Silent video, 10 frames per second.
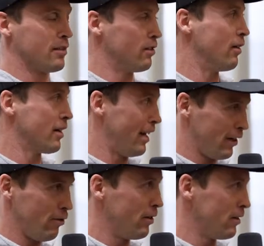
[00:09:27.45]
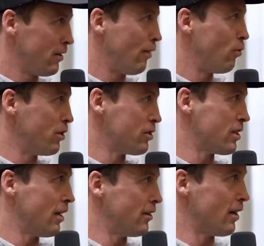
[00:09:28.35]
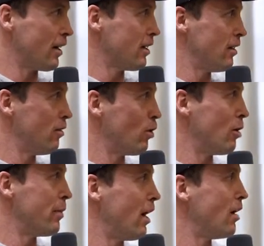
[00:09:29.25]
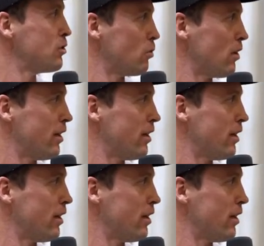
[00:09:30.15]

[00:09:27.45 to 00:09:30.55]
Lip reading: So kind of going off what you said, you're not gonna wear me out sort of